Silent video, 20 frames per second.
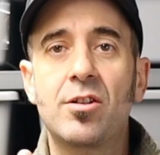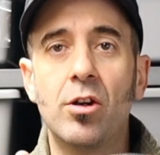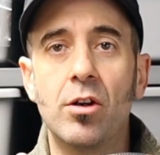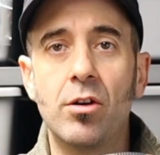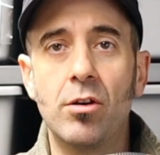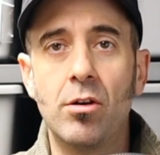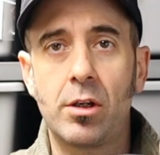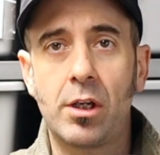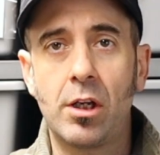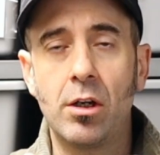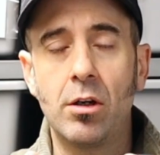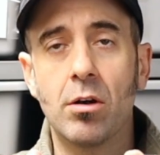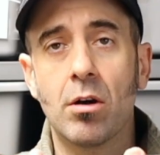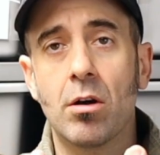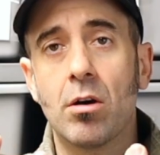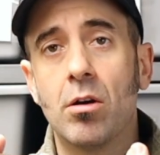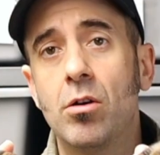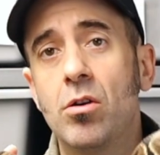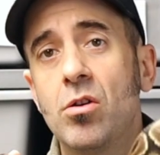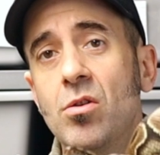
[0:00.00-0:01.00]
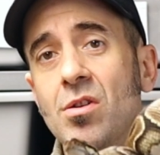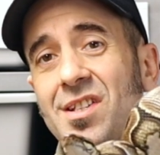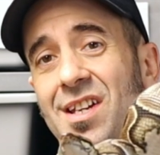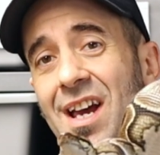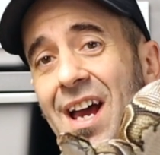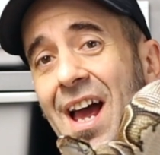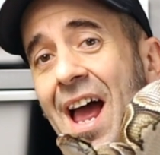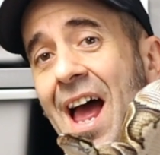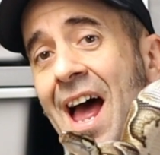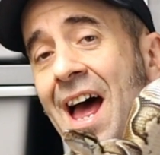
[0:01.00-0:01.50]
good looking girl who is
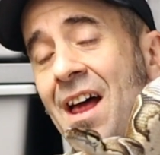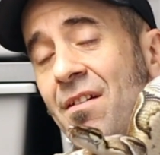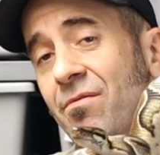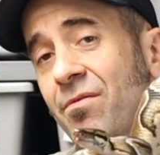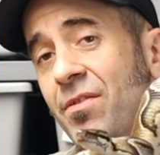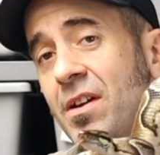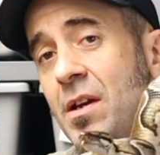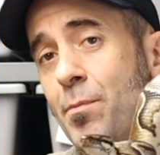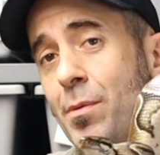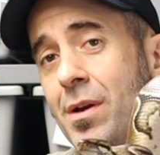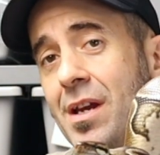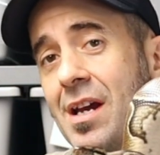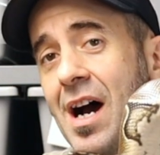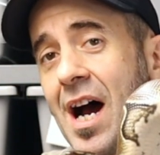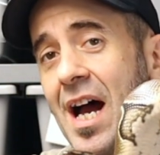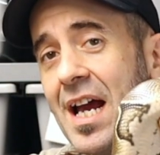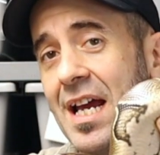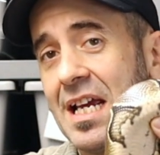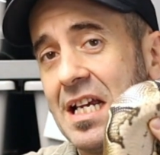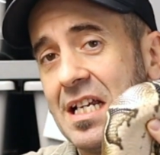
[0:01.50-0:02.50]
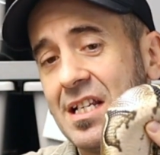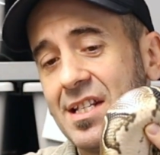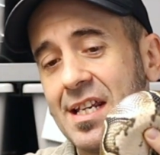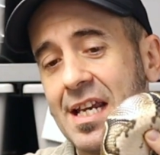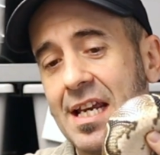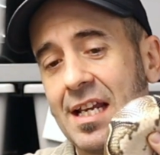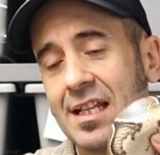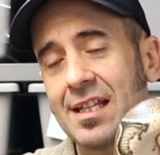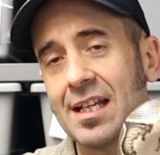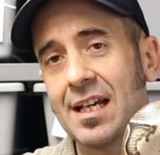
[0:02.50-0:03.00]
a het VPI
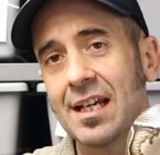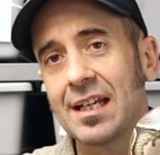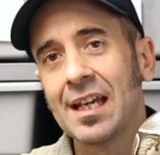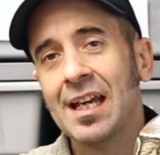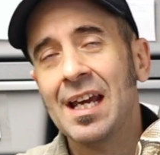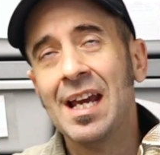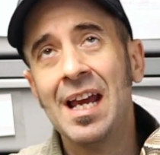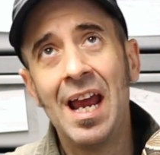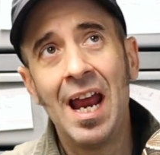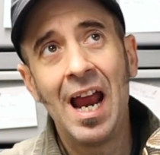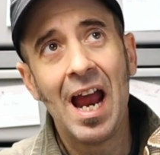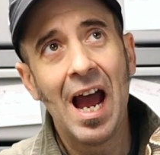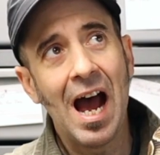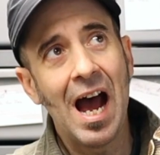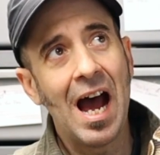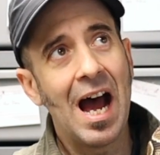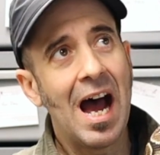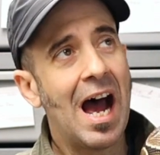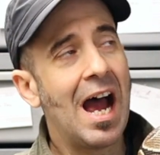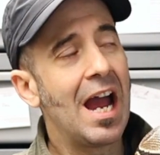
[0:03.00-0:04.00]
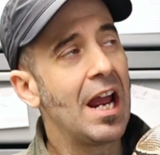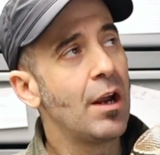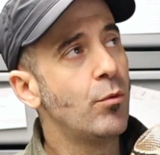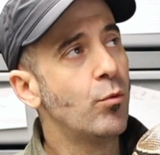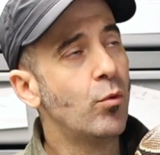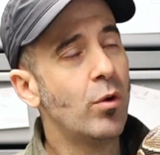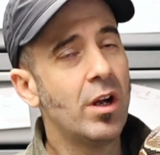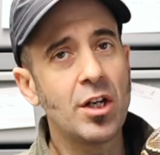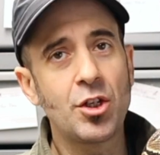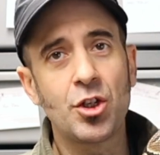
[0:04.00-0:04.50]
axanthic. I
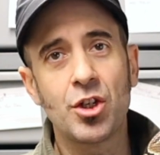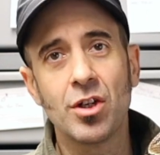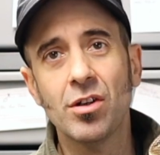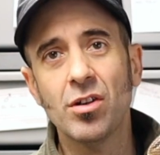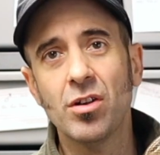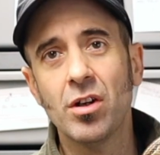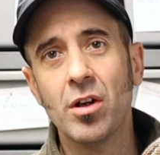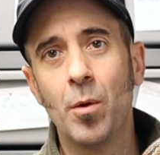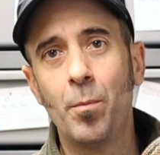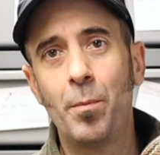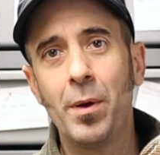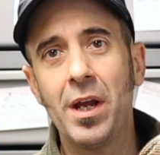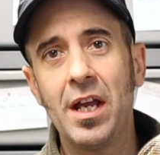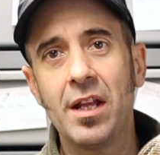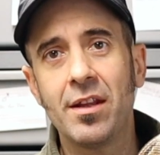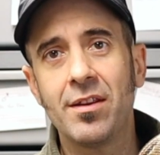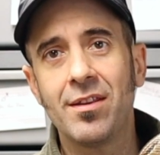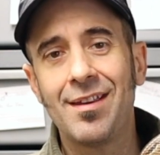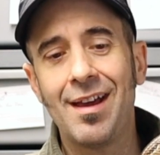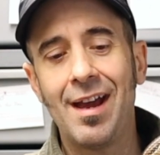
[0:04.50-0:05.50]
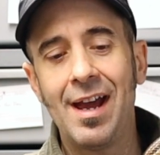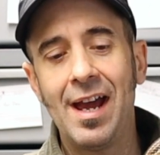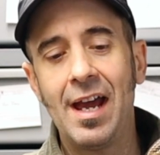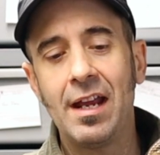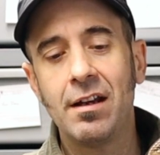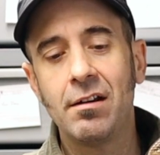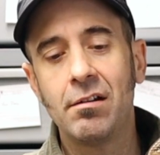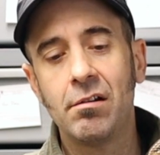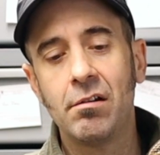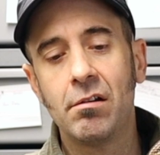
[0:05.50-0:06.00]
wish a little bit
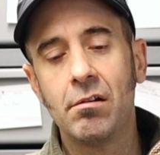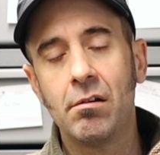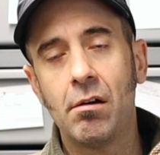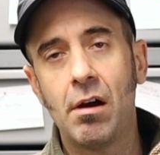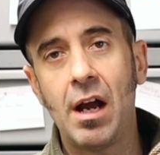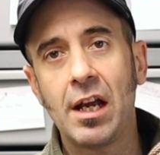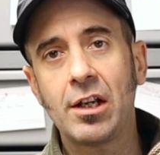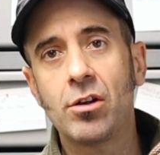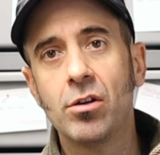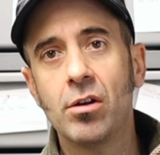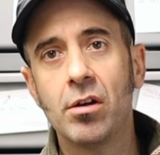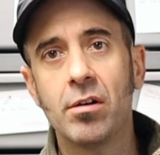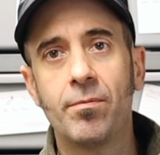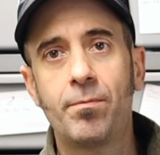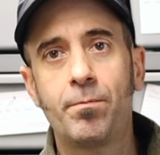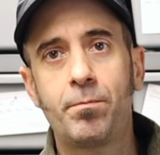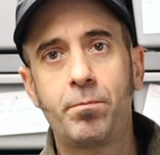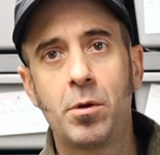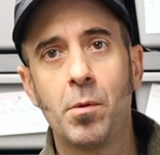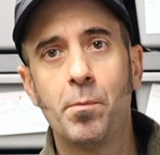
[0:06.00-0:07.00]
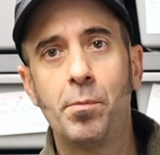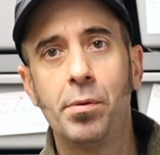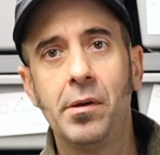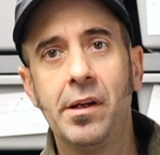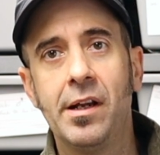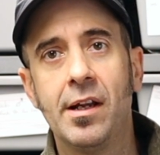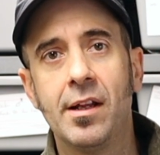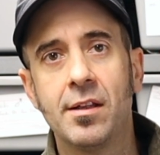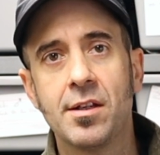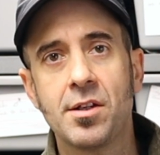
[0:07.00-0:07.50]
that I could have
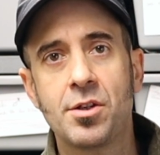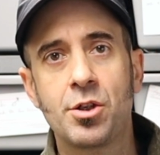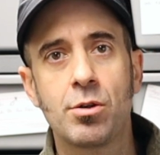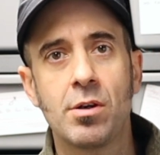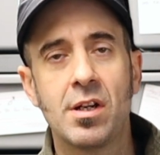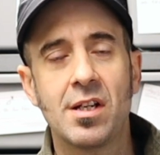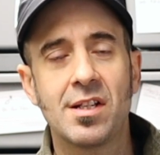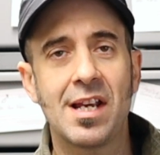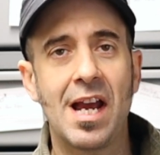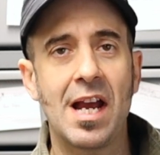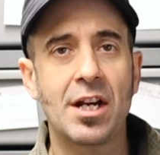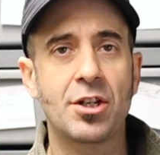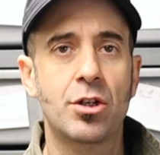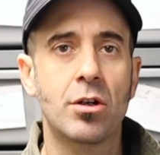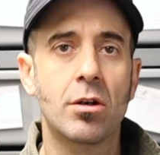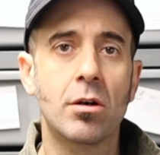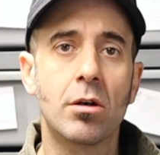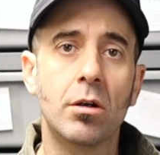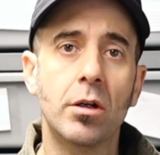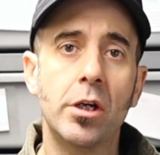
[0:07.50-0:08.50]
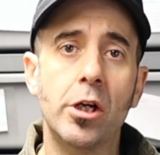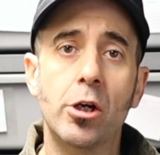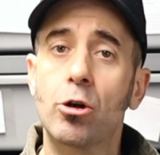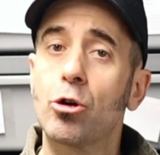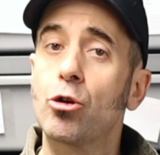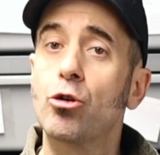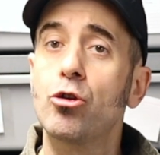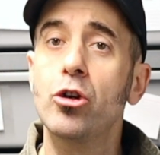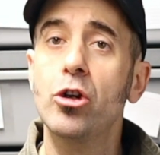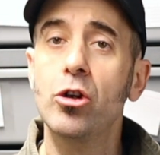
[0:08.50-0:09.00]
completed this transaction earlier
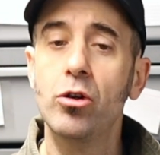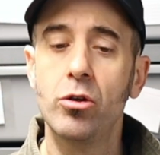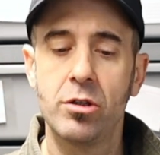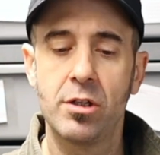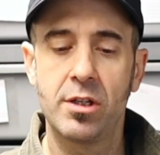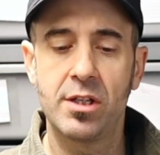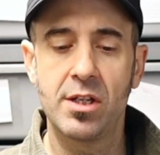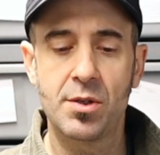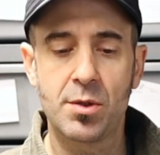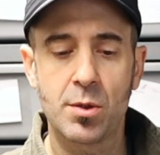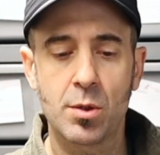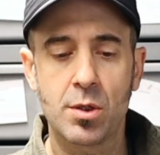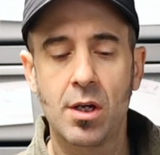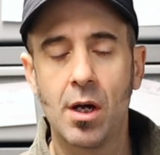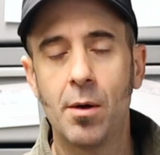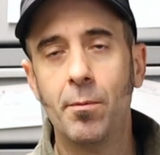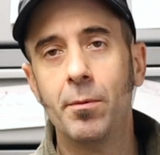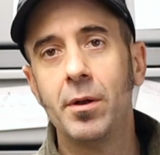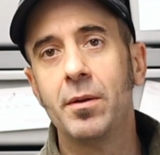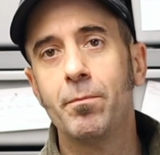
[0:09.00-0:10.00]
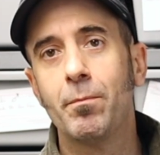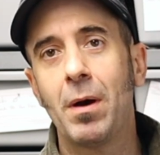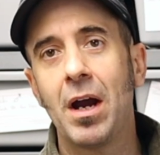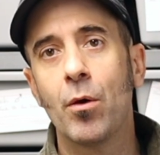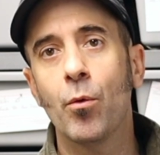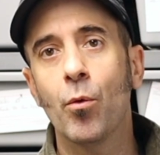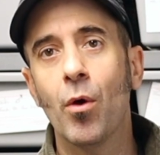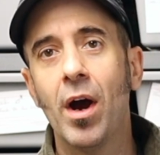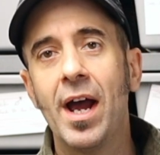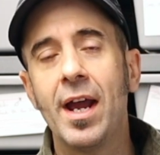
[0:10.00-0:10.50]
or knew that this was coming
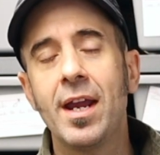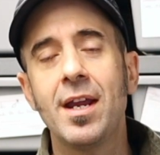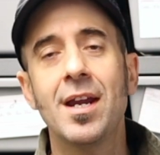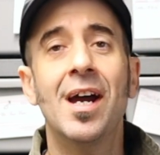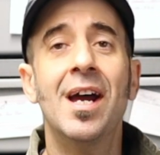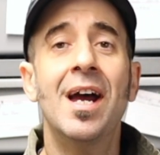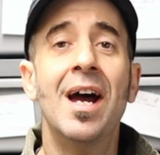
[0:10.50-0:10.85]
my way.